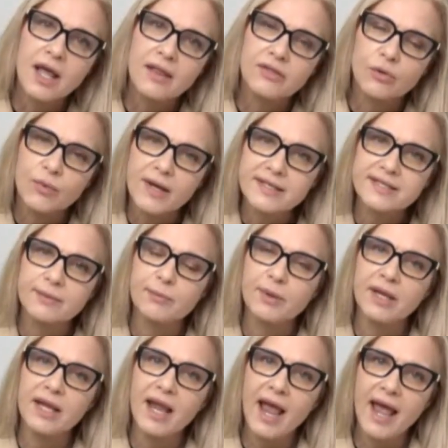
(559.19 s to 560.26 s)
the
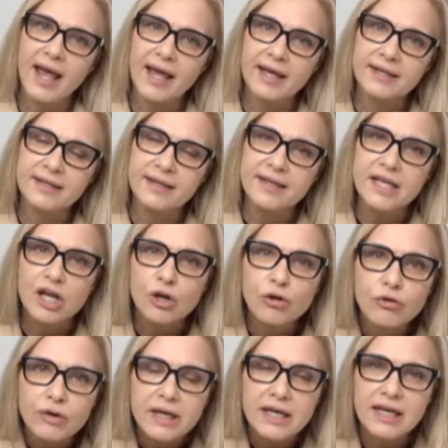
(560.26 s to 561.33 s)
recipe and the
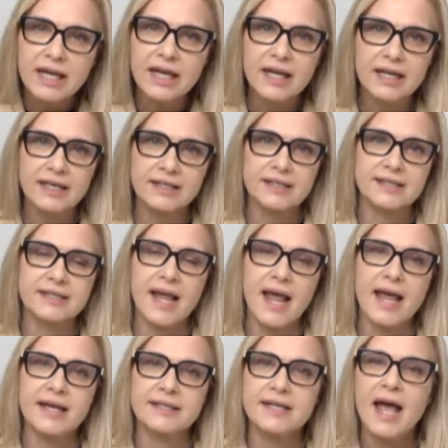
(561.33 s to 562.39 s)
ingredients
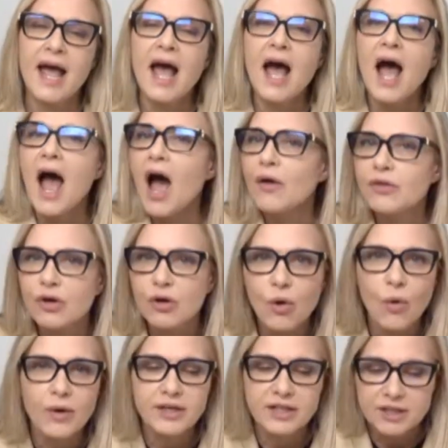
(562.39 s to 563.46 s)
and how they're
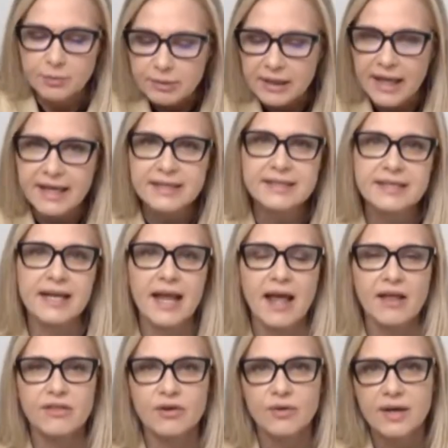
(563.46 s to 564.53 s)
going to play
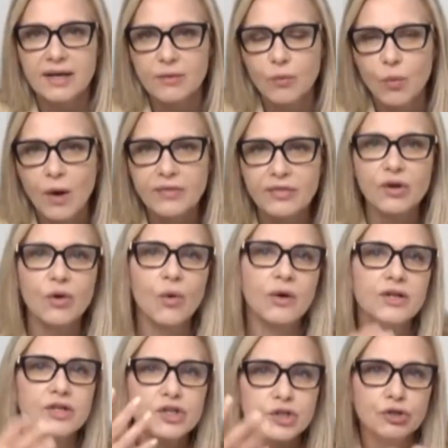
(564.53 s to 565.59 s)
together and what they're
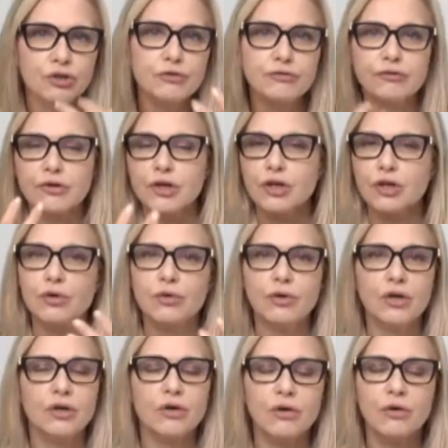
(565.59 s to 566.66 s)
going to do for you,
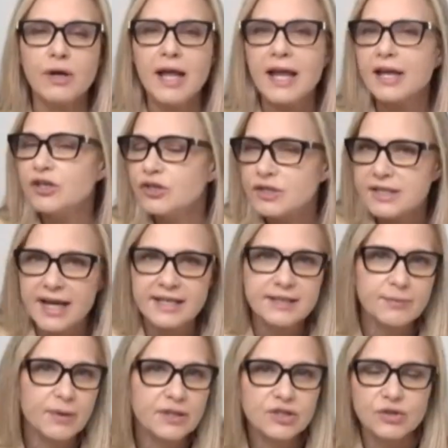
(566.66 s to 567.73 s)
in your
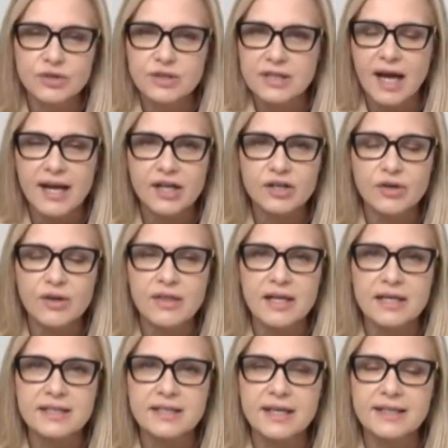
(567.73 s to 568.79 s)
taste buds or diet or
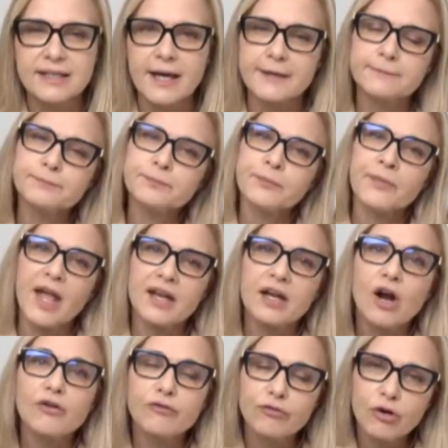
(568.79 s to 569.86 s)
things like that.
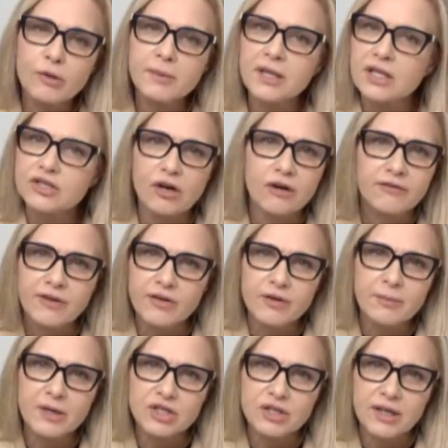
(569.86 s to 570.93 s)
And our formulas are very
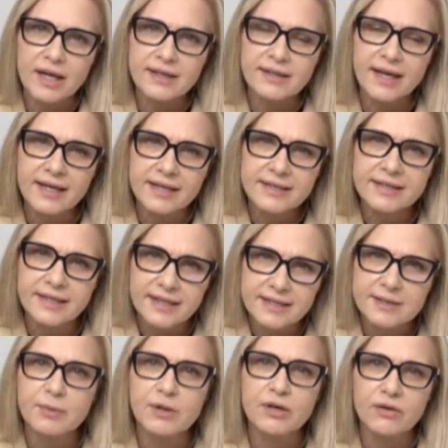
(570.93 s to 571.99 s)
much like that. It's an
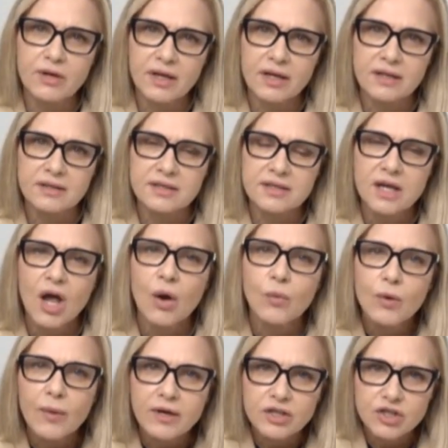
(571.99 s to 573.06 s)
experience.
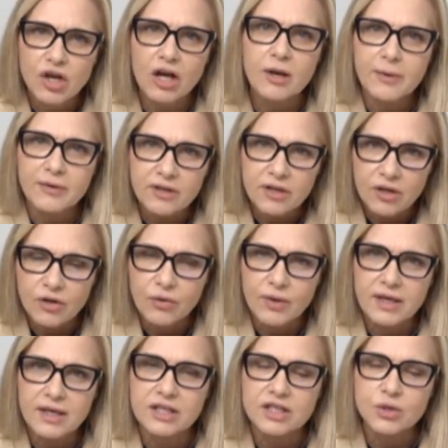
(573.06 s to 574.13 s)
We want to talk about the
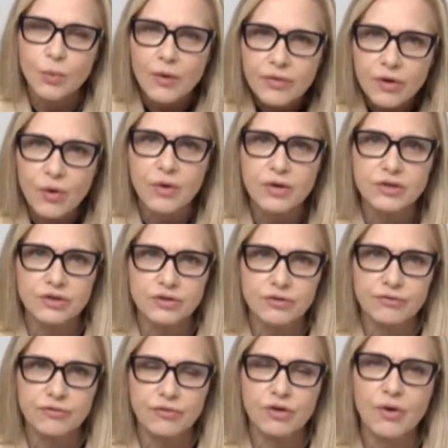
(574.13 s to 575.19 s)
ingredients, what they're going to
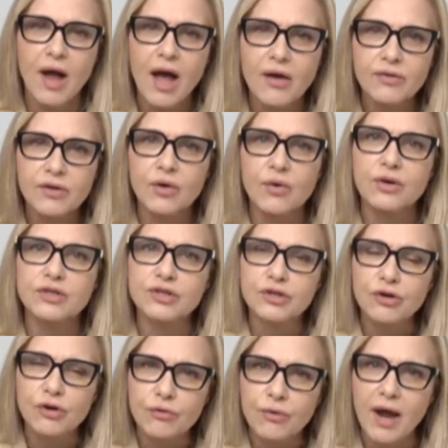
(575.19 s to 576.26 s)
do for you, how they're going to
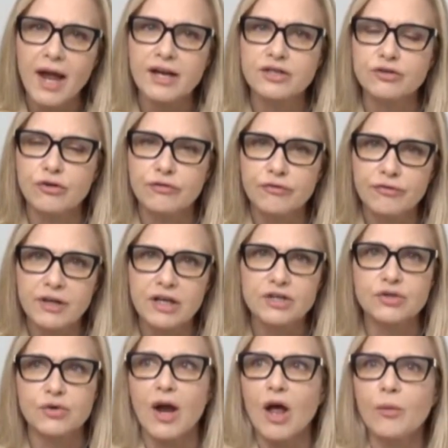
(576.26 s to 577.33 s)
correct or
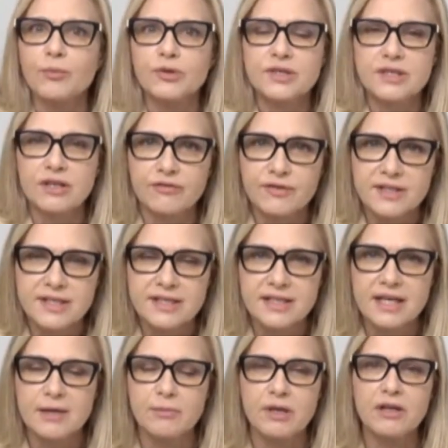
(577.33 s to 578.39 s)
fix or help your
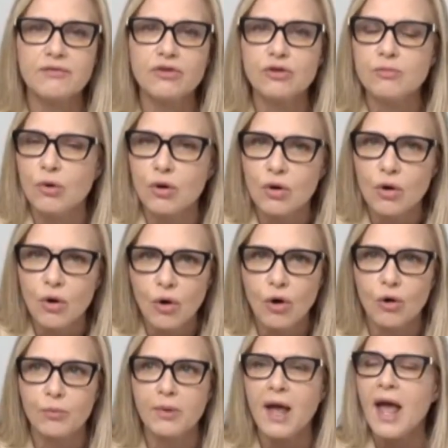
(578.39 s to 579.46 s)
self-esteem, give you more
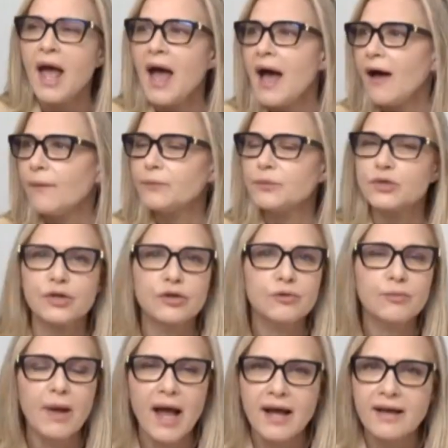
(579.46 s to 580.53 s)
hope, help
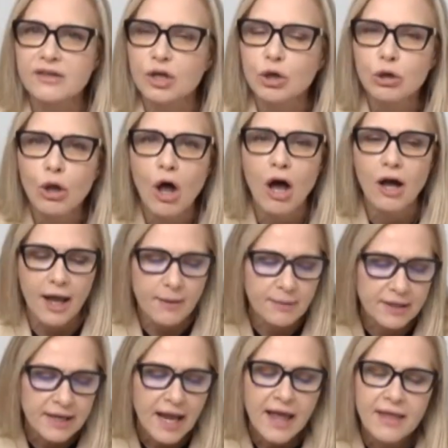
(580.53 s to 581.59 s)
turn back the clock. I
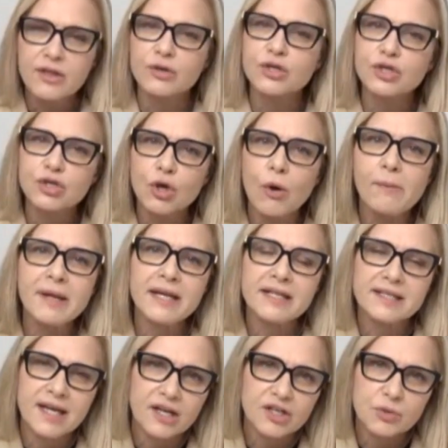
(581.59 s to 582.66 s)
mean, there's so many
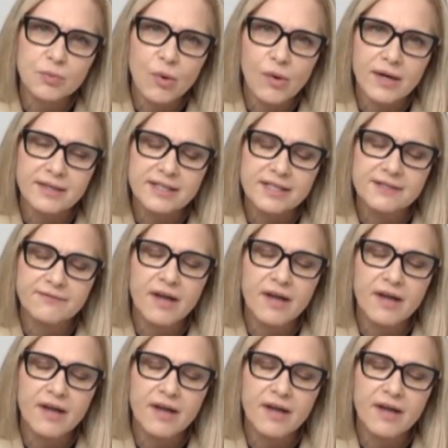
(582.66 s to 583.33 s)
touch points.